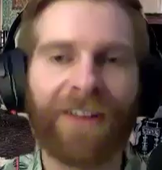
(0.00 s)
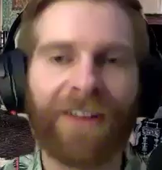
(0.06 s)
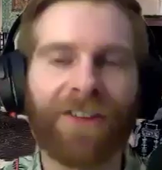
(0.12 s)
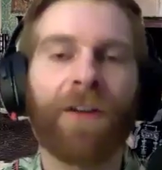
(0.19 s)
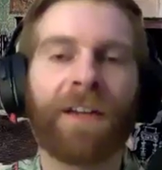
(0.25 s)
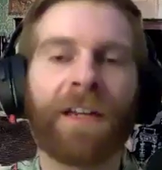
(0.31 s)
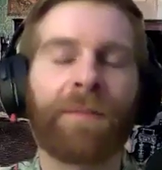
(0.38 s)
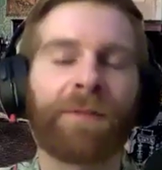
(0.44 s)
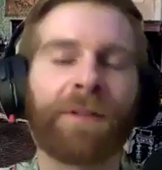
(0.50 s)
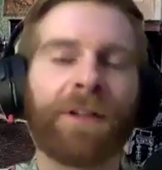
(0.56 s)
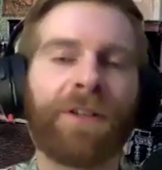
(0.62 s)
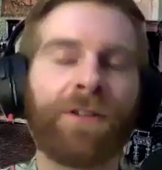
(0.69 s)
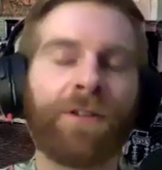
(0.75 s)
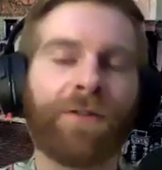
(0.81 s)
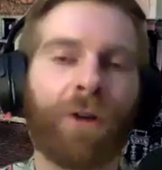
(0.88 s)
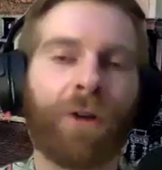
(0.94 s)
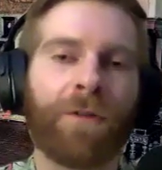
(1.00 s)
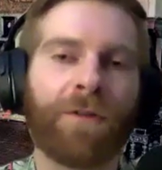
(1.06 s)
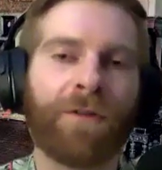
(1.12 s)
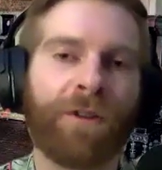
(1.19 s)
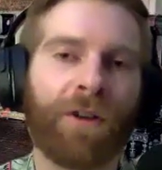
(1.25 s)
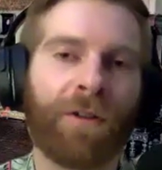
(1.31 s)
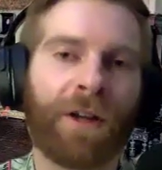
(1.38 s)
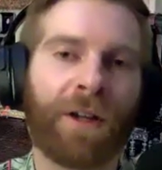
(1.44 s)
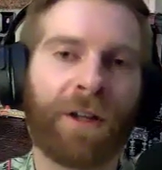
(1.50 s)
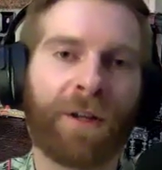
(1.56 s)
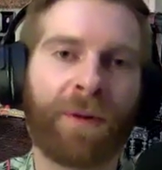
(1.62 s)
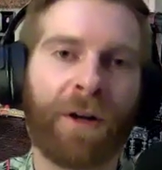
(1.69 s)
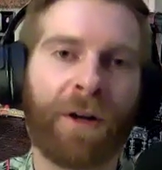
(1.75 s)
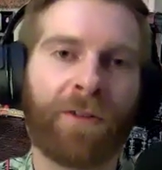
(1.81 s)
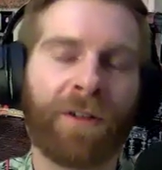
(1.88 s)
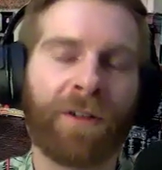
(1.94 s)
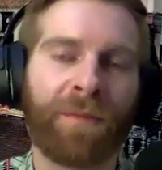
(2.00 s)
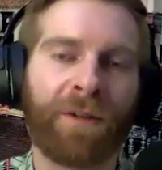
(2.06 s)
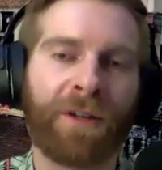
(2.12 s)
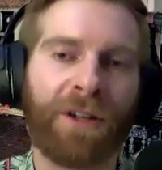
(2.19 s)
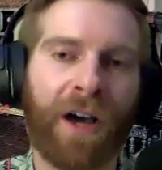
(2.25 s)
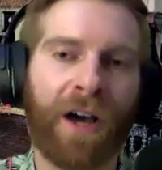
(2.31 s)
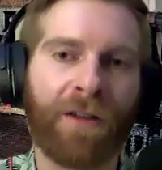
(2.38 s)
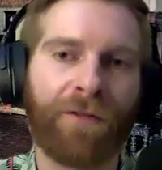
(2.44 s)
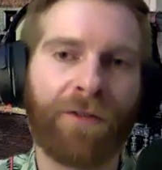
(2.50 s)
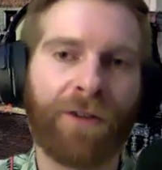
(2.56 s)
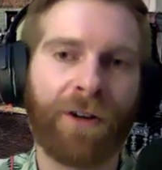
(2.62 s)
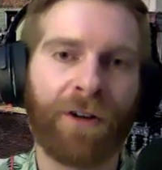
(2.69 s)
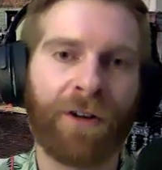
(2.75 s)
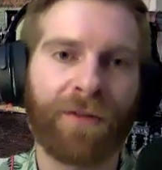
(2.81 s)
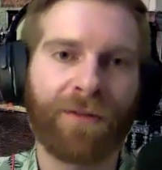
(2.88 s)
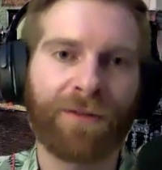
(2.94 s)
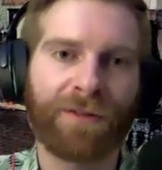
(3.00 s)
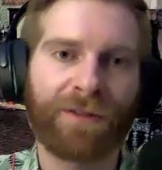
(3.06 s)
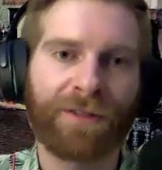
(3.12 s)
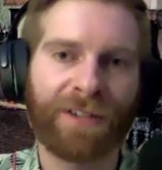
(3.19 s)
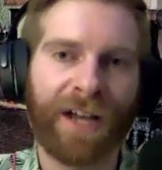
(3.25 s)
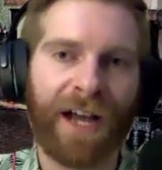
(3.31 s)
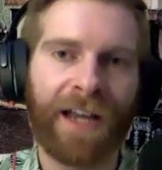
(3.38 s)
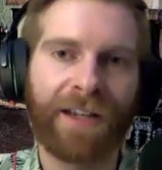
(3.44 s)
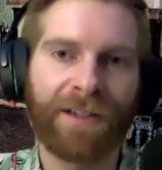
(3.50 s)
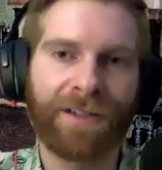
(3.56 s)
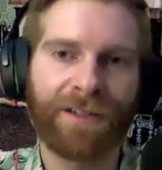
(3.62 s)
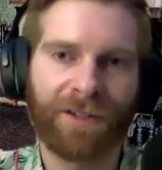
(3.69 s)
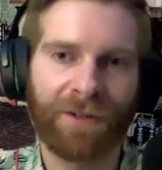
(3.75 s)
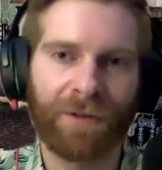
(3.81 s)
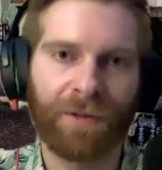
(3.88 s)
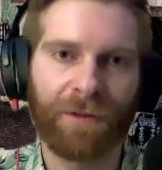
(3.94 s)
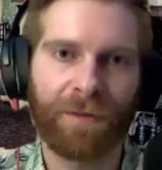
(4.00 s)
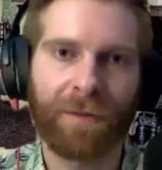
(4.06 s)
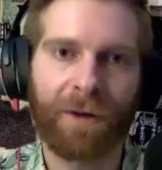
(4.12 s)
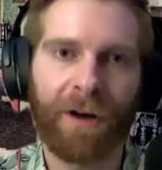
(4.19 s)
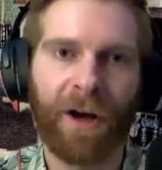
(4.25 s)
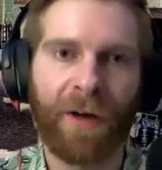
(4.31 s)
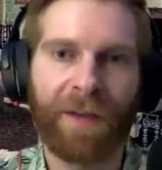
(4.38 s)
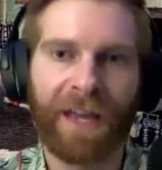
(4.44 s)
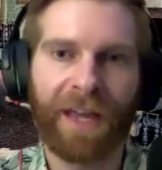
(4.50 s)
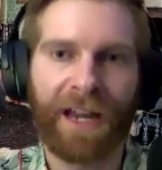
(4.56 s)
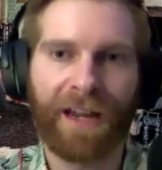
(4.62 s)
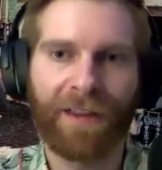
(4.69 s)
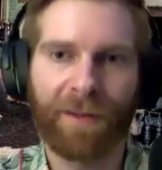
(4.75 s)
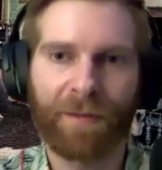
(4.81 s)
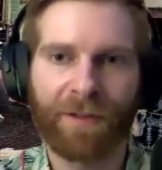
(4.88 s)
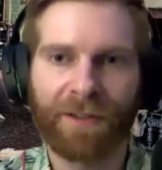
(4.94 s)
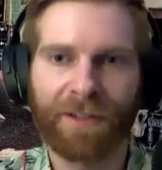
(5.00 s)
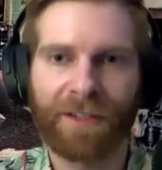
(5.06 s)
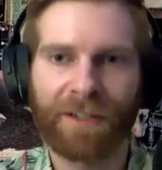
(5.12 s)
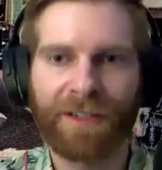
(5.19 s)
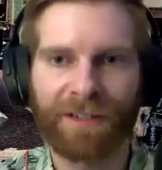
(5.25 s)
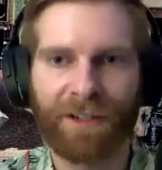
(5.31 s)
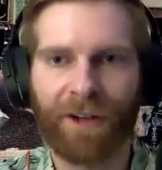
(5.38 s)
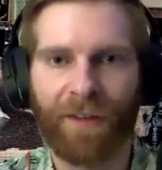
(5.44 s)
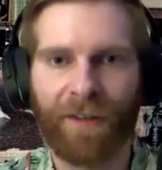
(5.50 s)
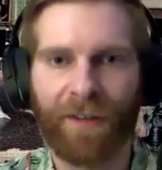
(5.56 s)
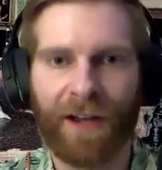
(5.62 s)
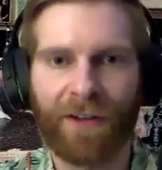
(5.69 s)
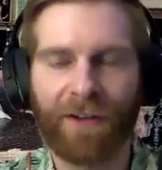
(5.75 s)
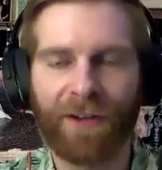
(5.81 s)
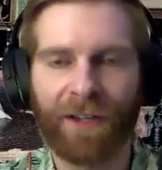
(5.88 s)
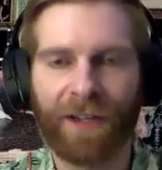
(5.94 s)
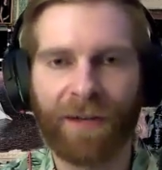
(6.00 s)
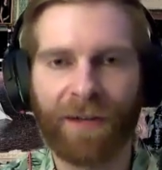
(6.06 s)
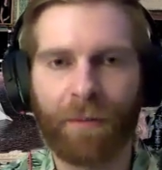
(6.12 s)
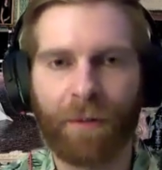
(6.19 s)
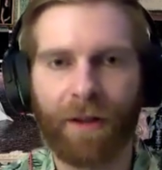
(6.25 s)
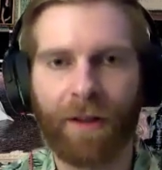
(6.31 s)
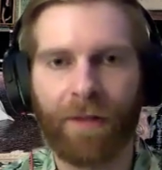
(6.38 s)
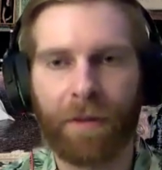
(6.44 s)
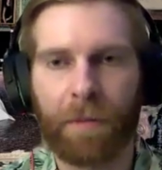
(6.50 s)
hard to get police uniforms if you're a regular person, but not if you're tied to the mob and the police and all that. You can get them pretty easy.